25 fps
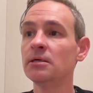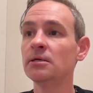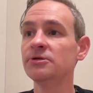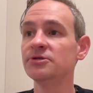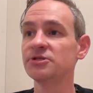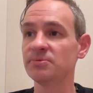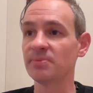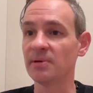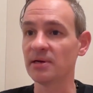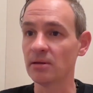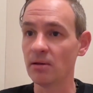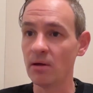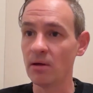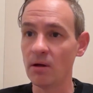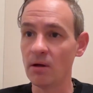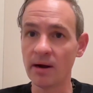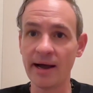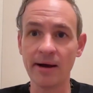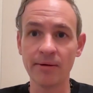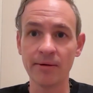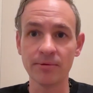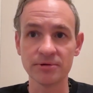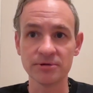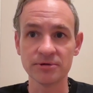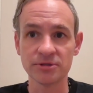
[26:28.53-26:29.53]
spent long
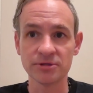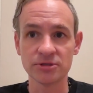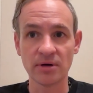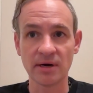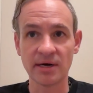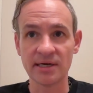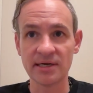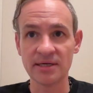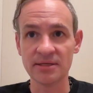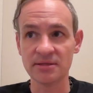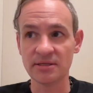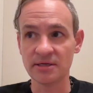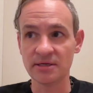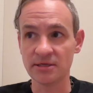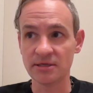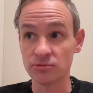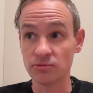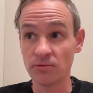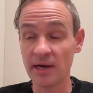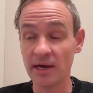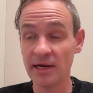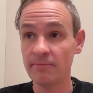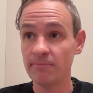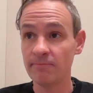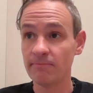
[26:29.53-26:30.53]
hours trying to get things
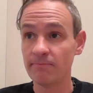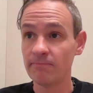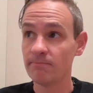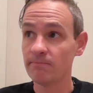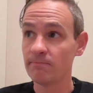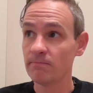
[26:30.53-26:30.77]
right.